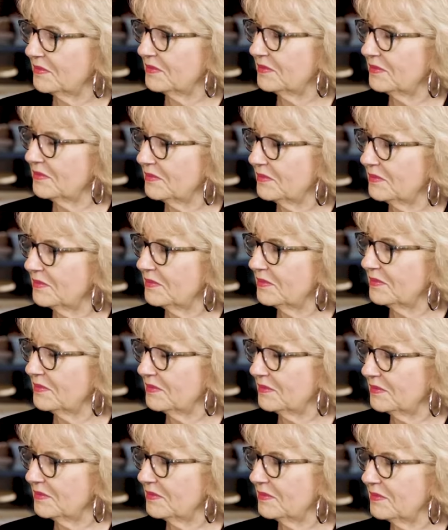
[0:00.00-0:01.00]

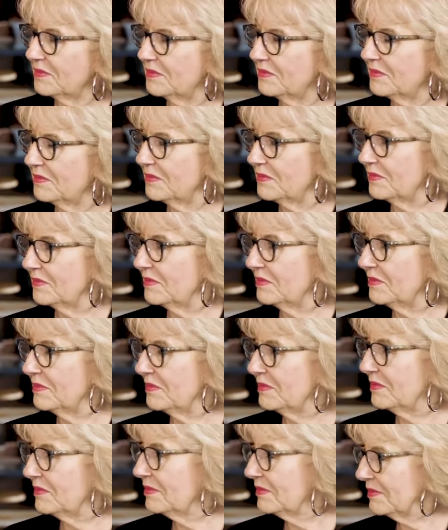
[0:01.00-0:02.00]

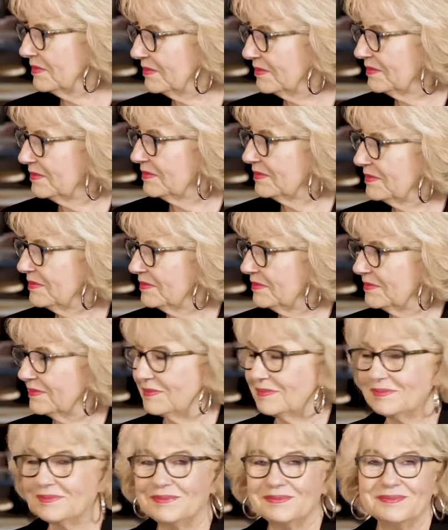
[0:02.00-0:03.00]

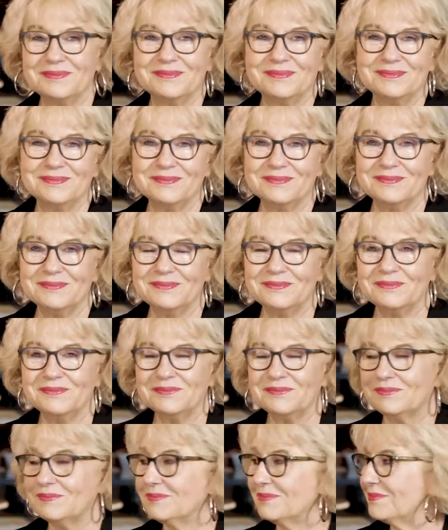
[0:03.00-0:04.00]

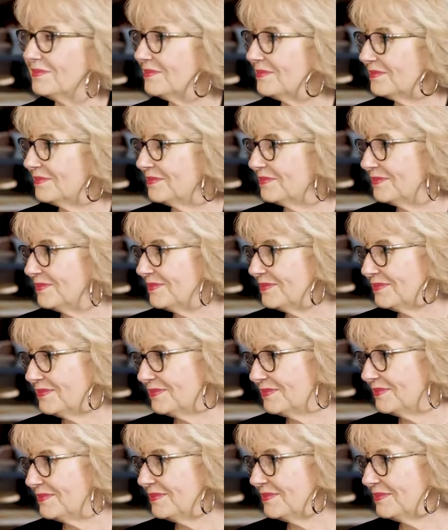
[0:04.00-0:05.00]

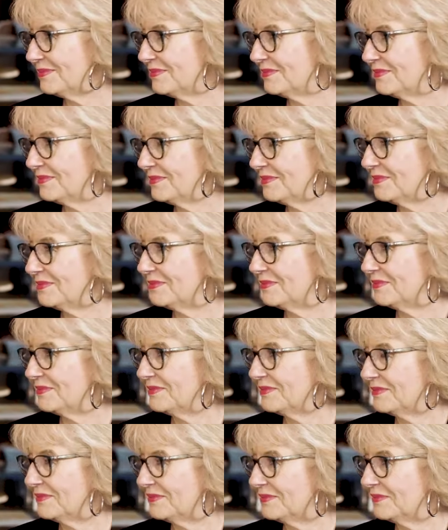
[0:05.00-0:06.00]

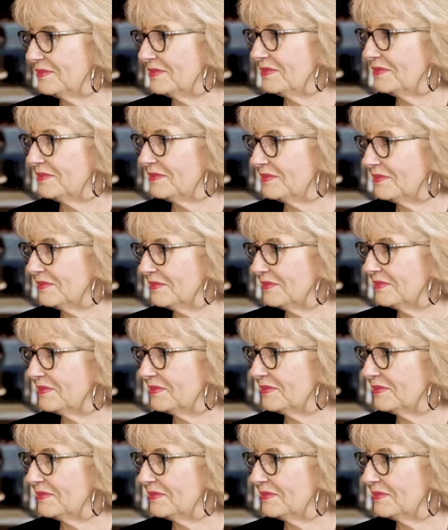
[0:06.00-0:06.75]
(not speaking)